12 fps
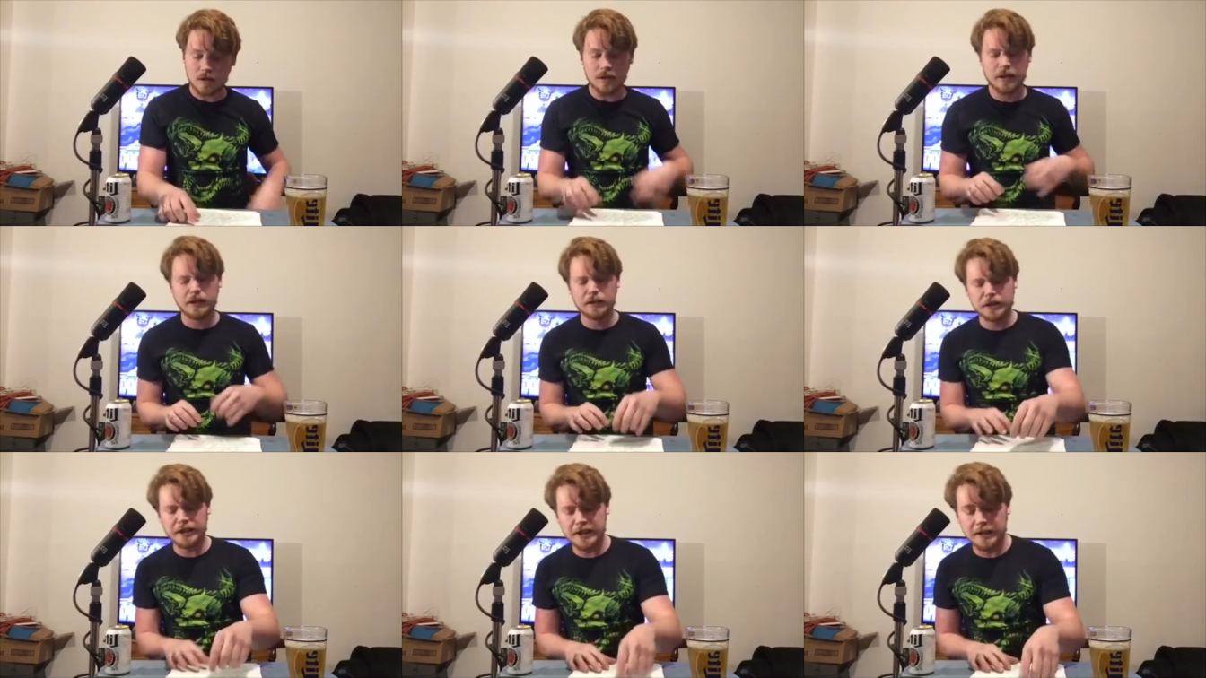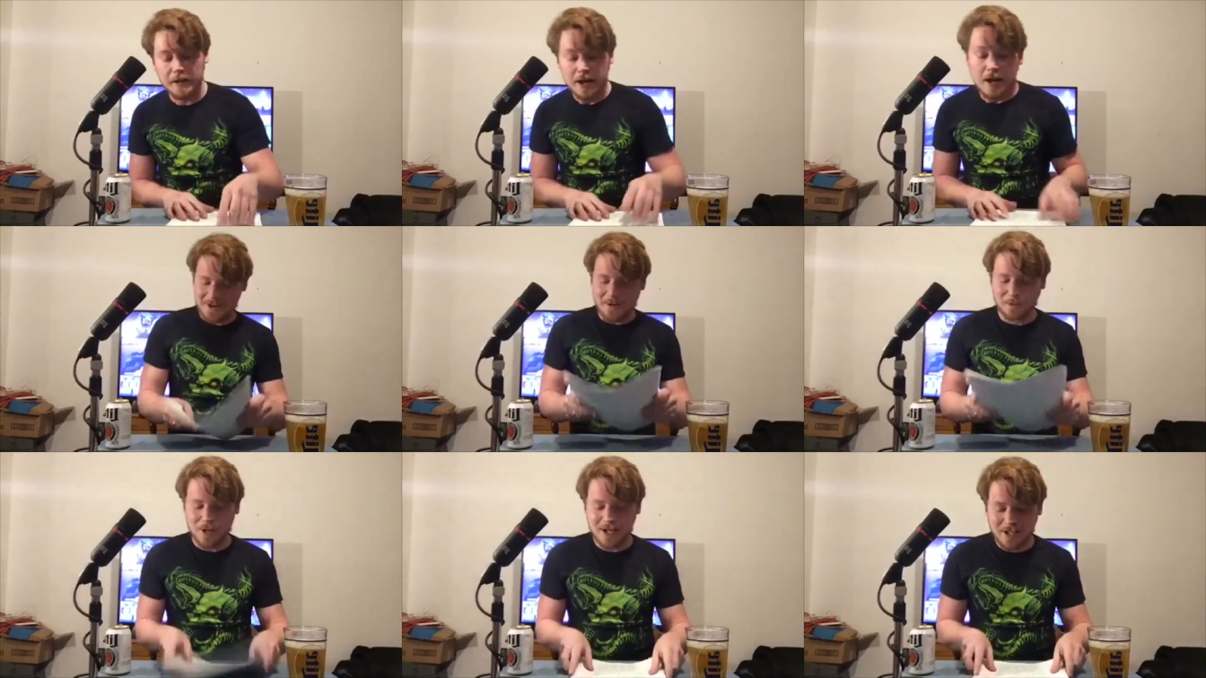look it up.
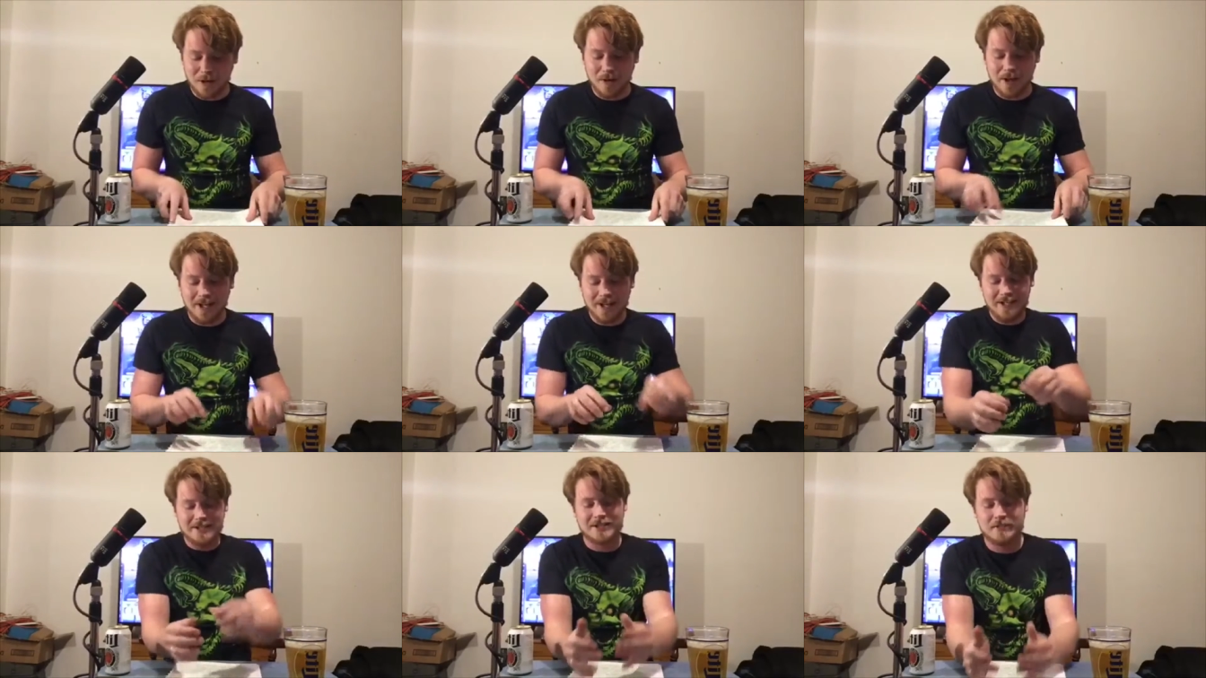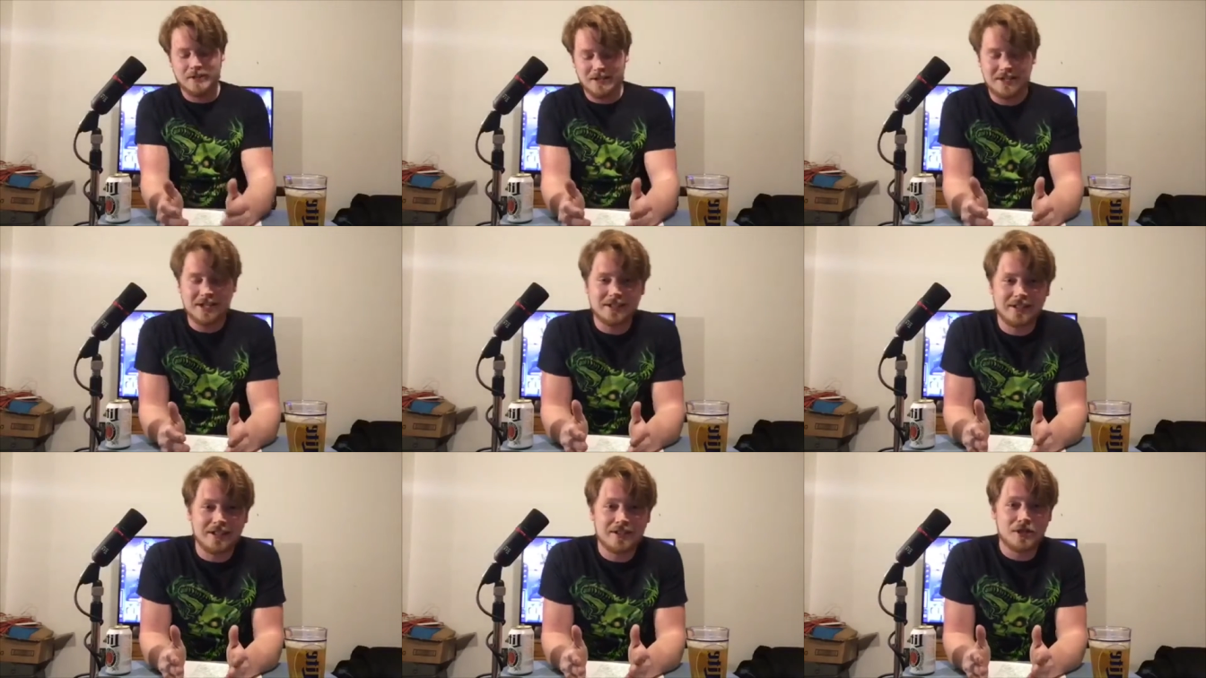Radiohead is going to be inducted
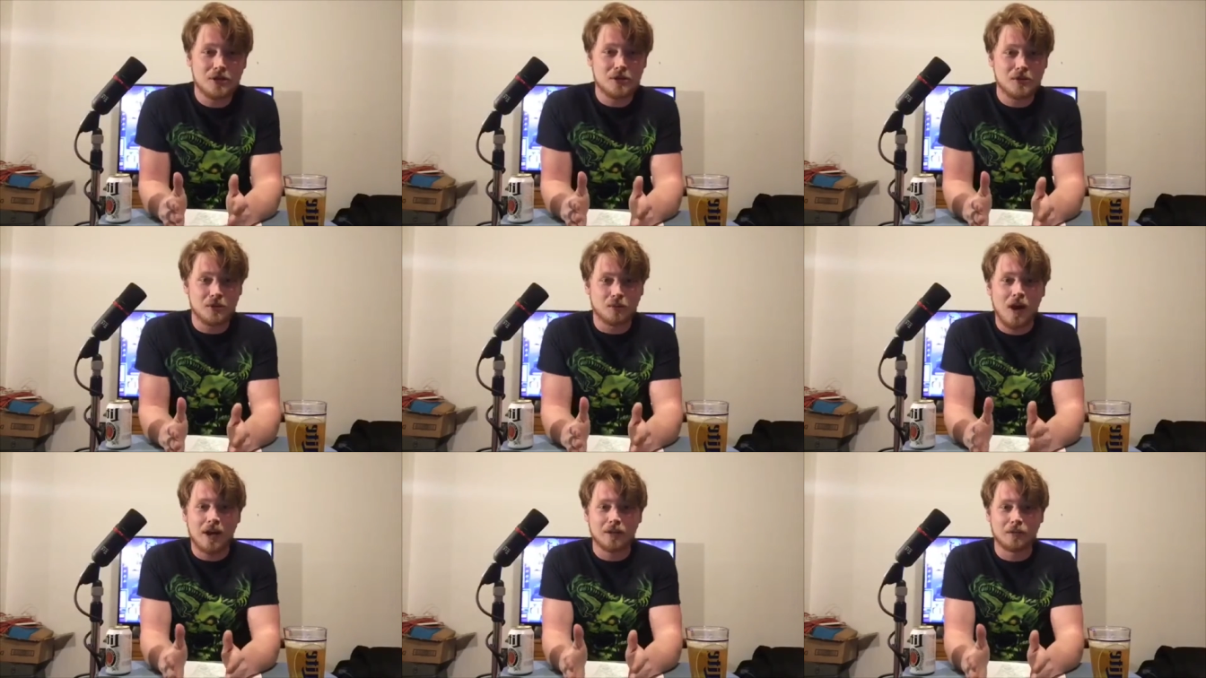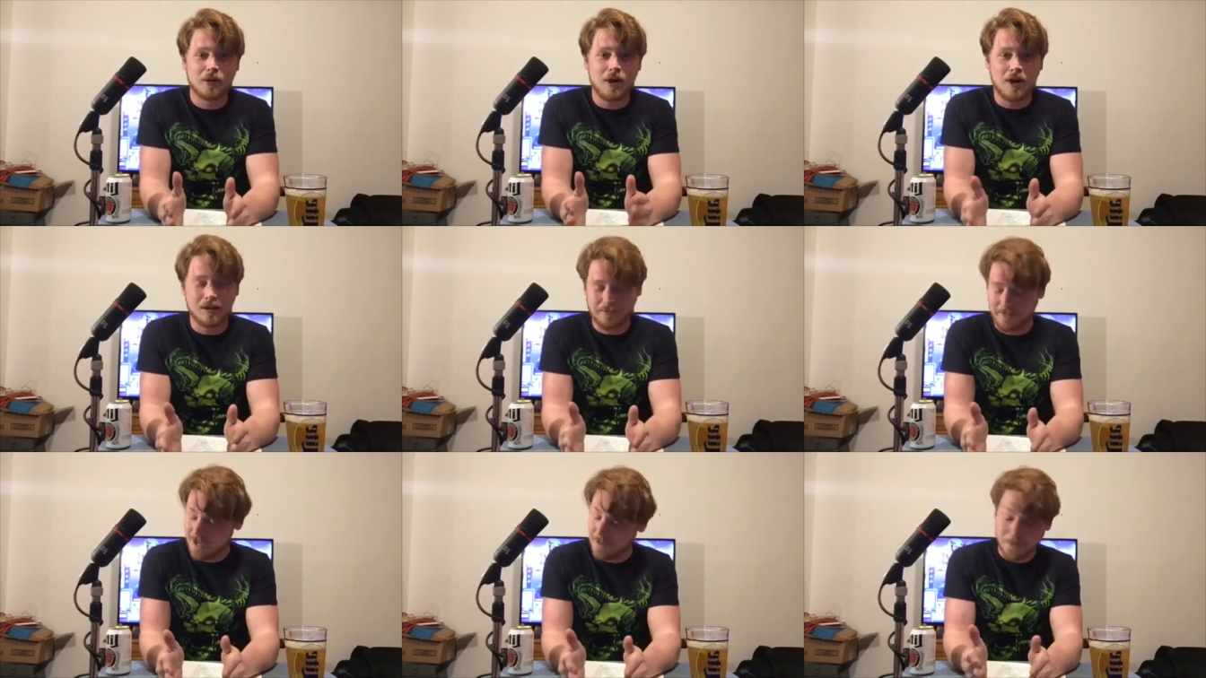into the Rock and Roll Hall of
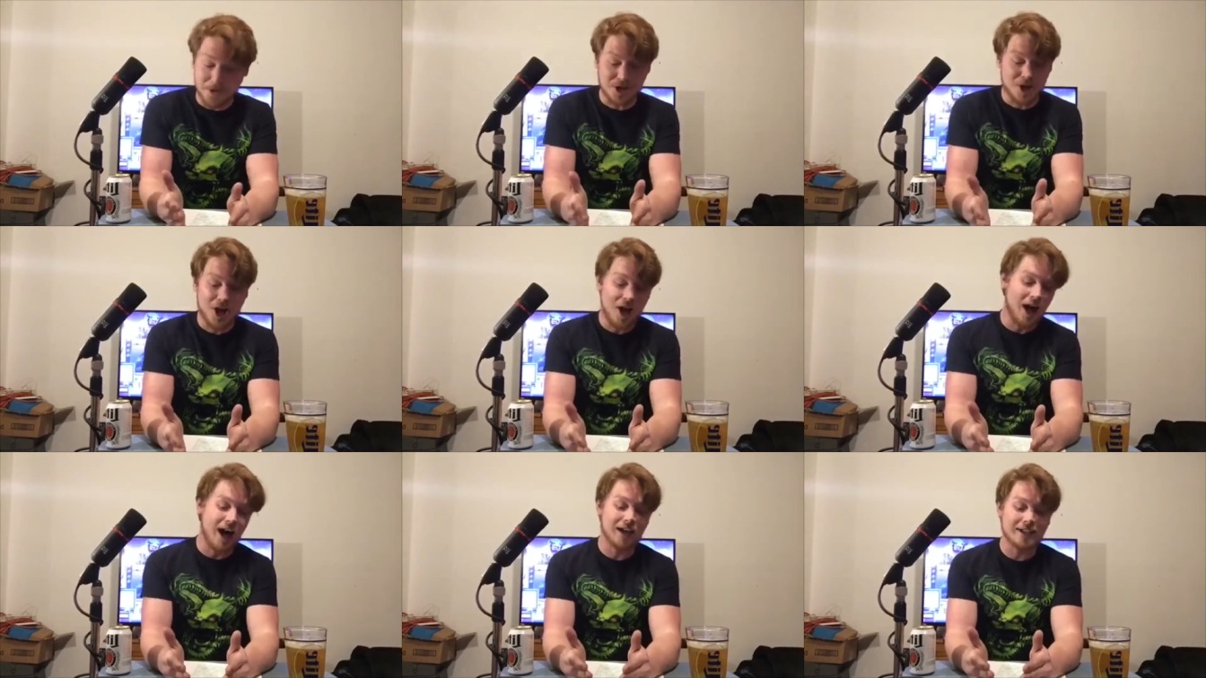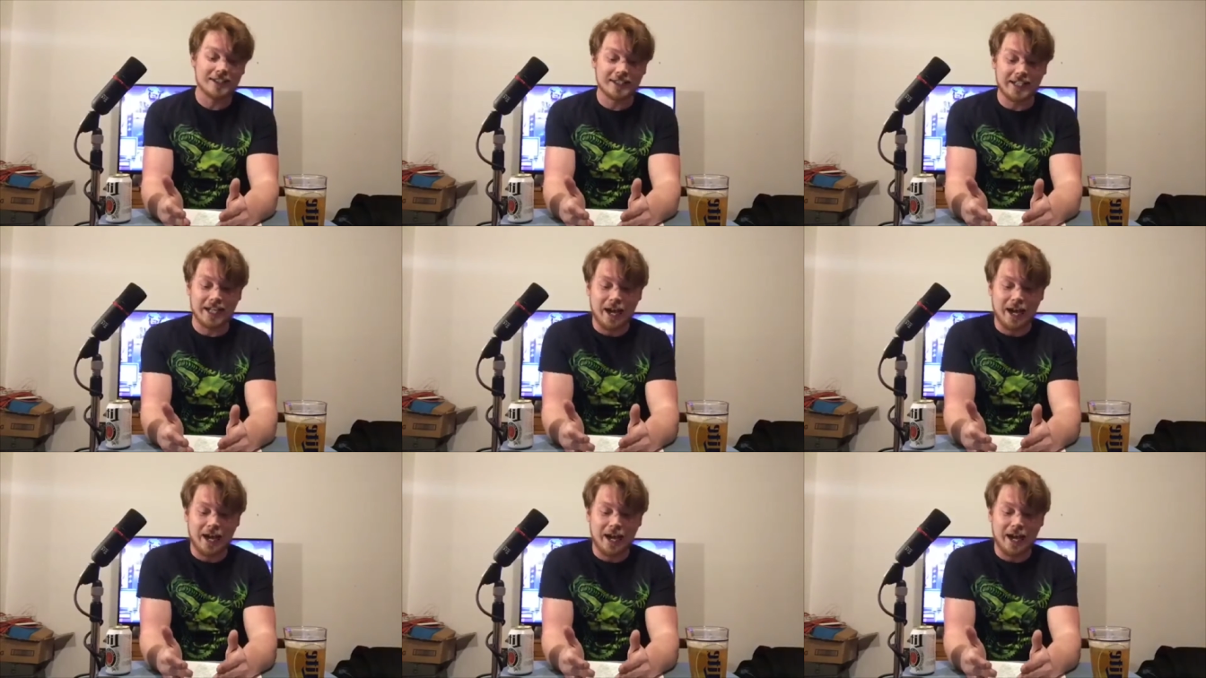Fame, which honestly,